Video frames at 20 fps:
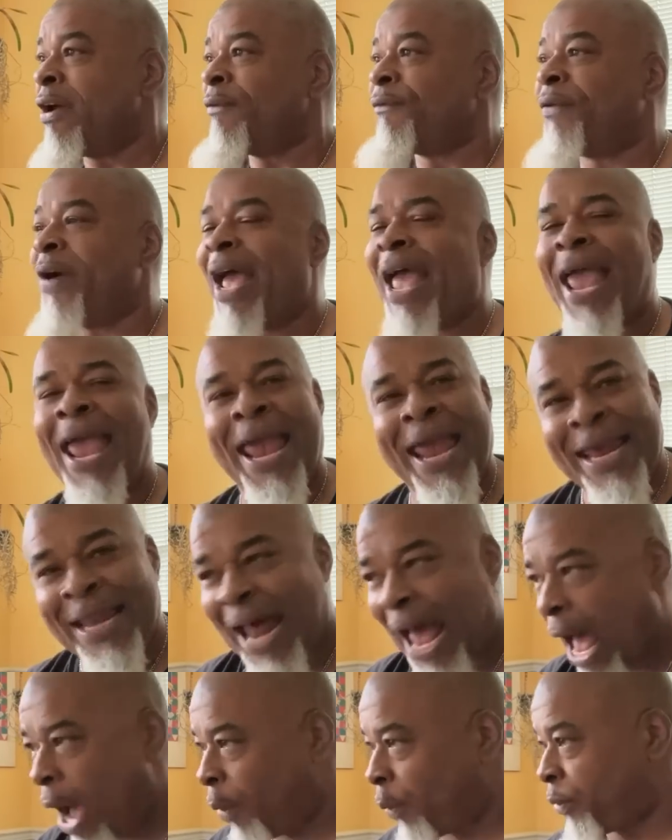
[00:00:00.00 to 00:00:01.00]
for eight
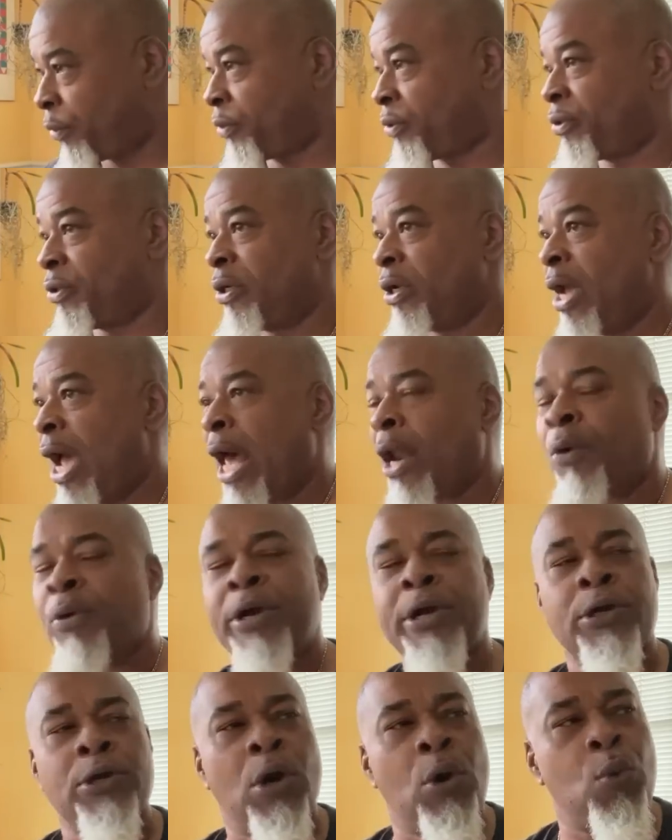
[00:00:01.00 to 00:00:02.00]
hours. I don't
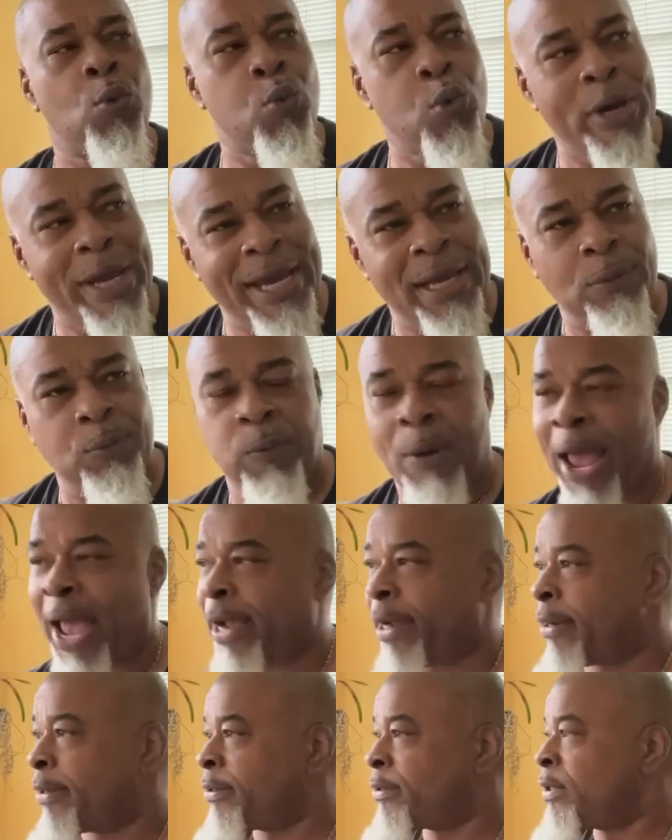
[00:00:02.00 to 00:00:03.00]
hear no weed
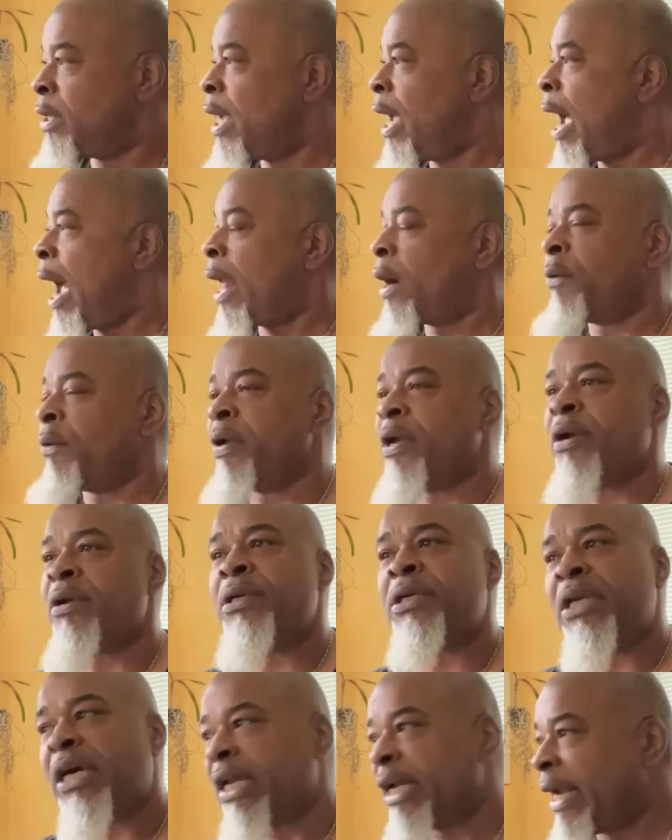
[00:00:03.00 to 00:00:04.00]
whackers. I don't hear
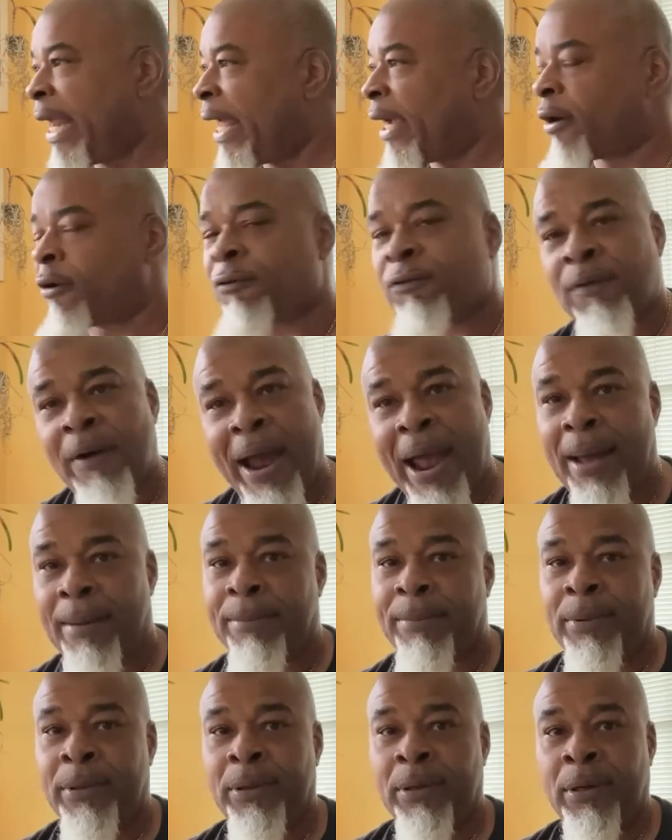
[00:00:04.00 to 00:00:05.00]
none of that crap.
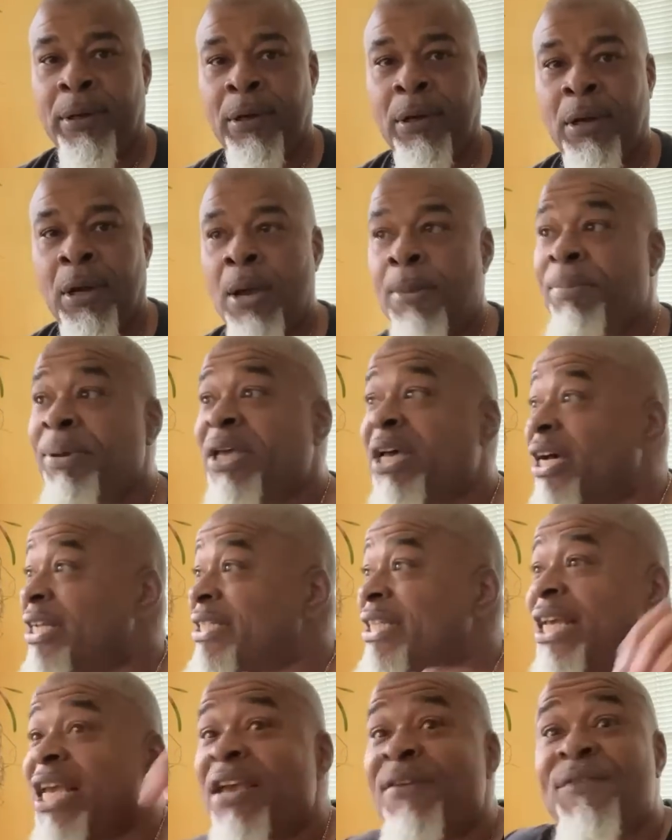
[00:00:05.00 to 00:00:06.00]
Because
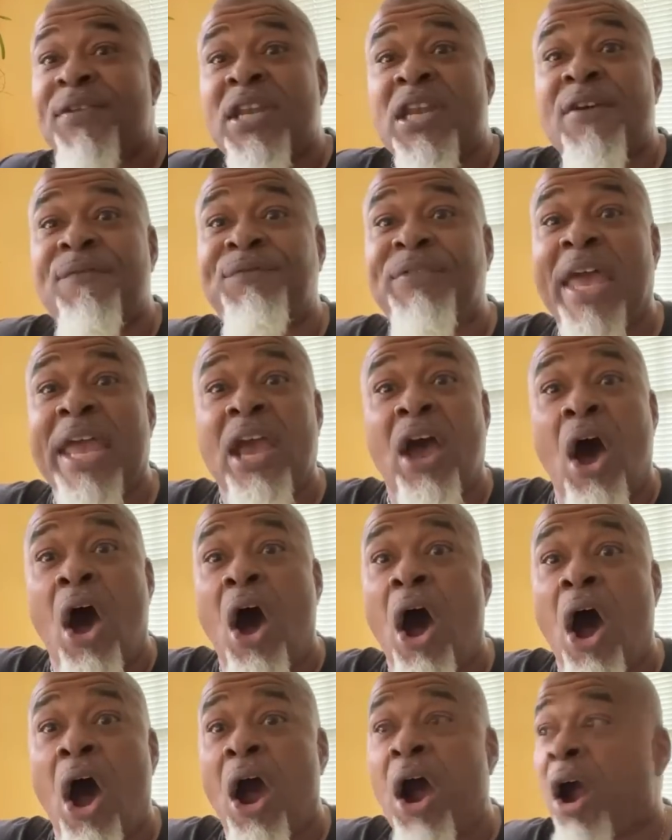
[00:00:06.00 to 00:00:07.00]
even if they
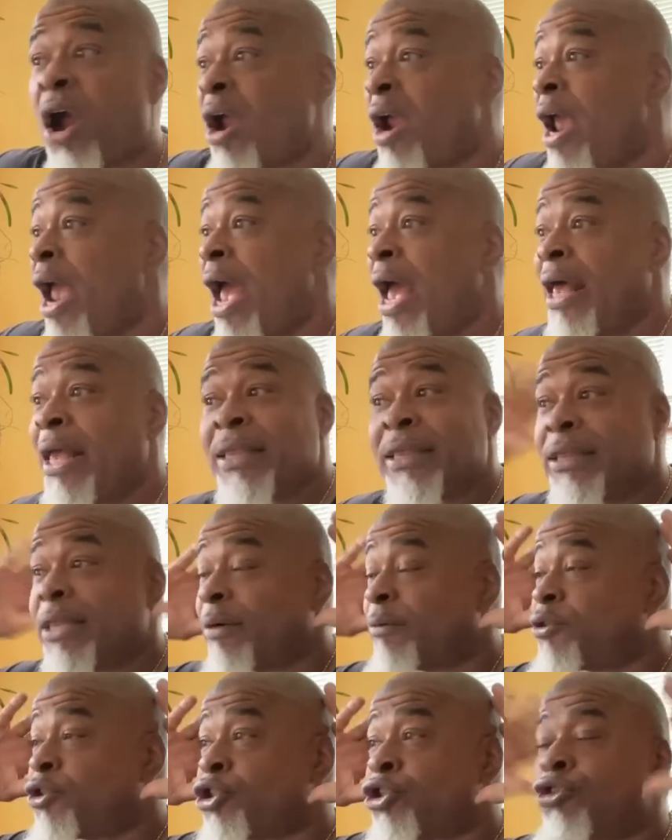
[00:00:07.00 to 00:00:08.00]
are,
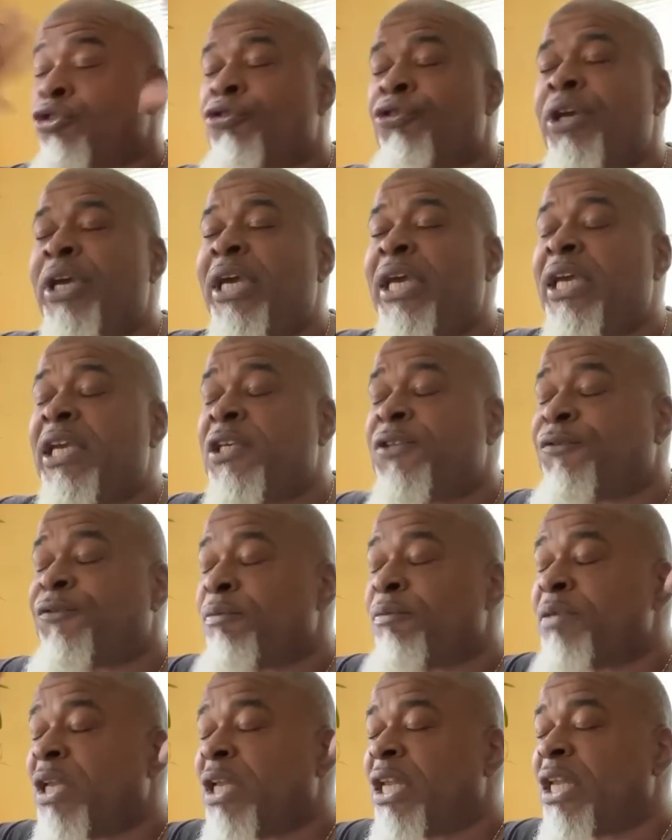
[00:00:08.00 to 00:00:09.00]
the trees
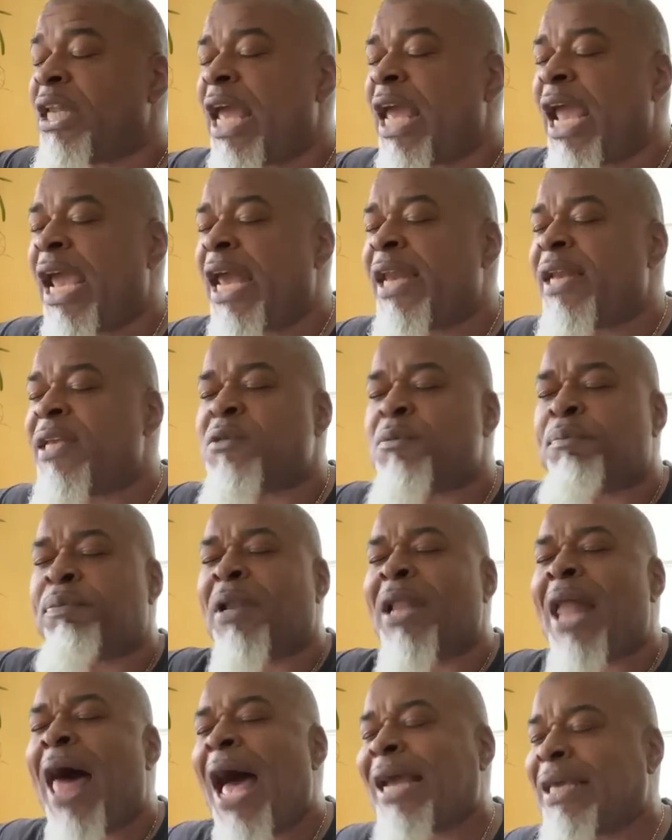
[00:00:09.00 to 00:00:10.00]
from the land is
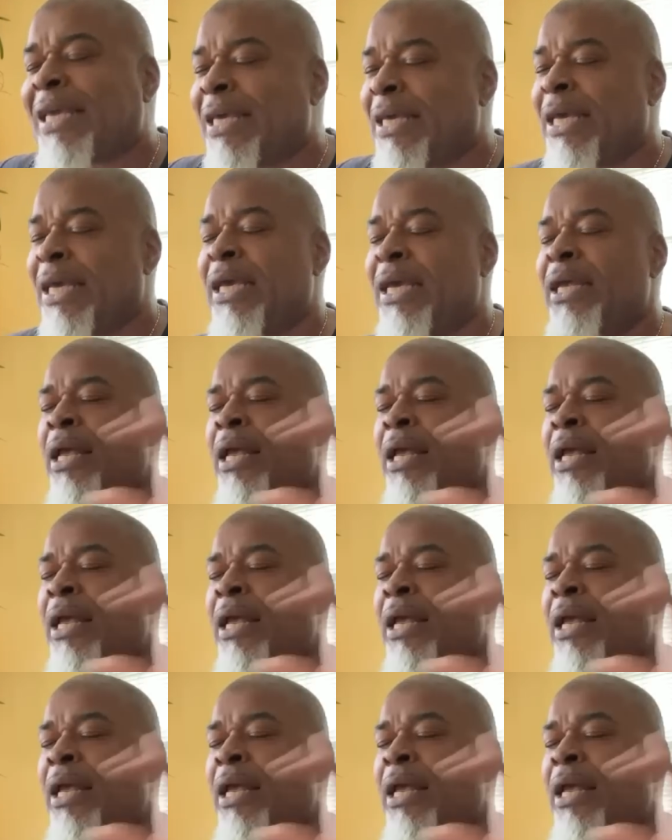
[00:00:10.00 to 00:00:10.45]
blocking it.